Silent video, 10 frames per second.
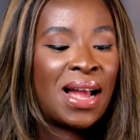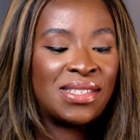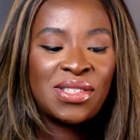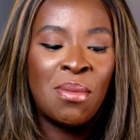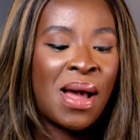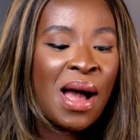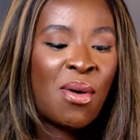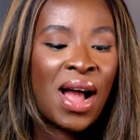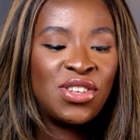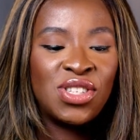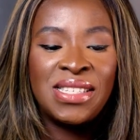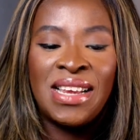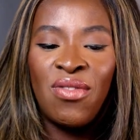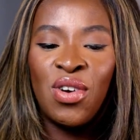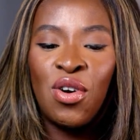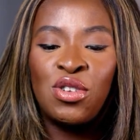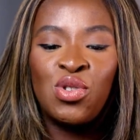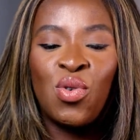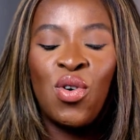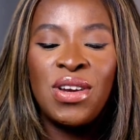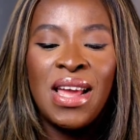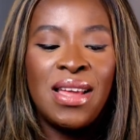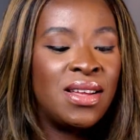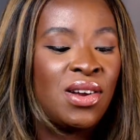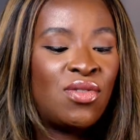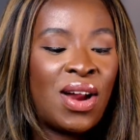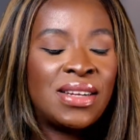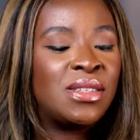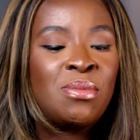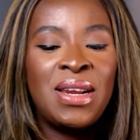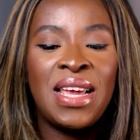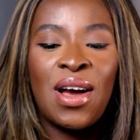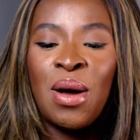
and somehow I just never got drawn. Randomly, a